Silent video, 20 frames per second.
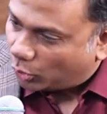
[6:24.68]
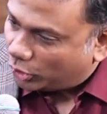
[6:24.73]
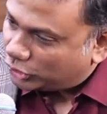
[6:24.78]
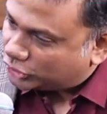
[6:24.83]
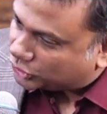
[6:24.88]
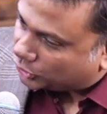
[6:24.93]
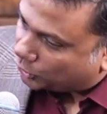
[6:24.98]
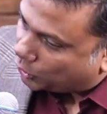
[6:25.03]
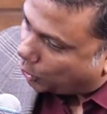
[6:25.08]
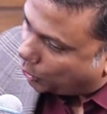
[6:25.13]

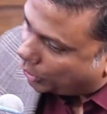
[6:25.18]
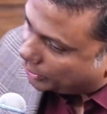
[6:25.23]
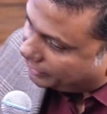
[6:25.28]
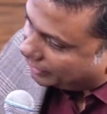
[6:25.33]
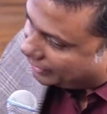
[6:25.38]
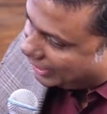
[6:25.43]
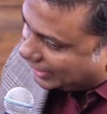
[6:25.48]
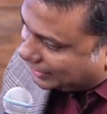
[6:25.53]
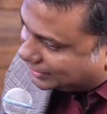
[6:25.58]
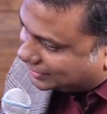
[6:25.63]
wants to go on
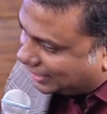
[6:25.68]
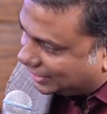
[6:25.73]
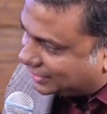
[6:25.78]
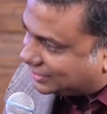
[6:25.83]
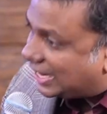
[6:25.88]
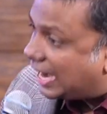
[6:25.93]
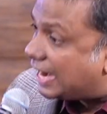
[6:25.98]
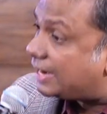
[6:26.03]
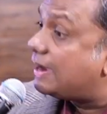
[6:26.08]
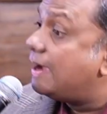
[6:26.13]
the right side
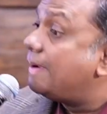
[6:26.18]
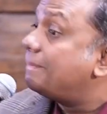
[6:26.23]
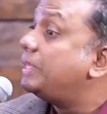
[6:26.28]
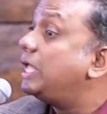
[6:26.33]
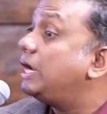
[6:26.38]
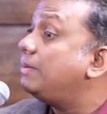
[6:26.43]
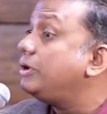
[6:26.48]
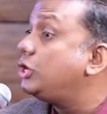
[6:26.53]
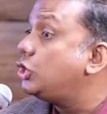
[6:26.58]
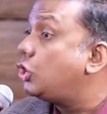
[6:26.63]
track.
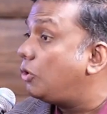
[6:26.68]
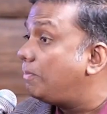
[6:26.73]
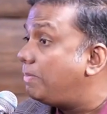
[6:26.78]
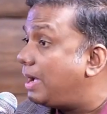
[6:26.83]
There'll be no